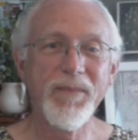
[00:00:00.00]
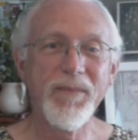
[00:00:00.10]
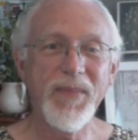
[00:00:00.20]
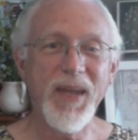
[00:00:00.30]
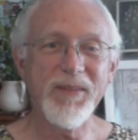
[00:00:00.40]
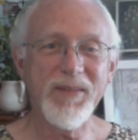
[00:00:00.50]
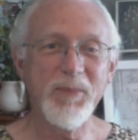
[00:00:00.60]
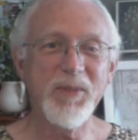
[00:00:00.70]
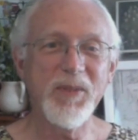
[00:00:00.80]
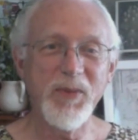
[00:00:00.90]
That
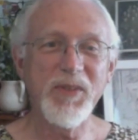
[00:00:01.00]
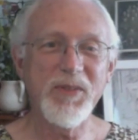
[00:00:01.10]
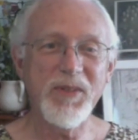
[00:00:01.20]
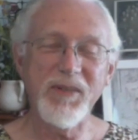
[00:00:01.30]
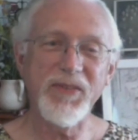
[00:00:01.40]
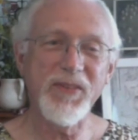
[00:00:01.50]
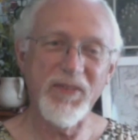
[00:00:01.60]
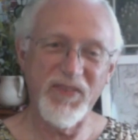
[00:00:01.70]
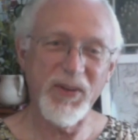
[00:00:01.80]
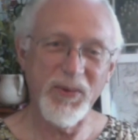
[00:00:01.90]
seems to have been reserved for the
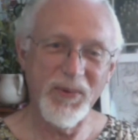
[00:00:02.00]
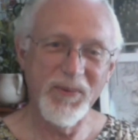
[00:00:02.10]
fiddle.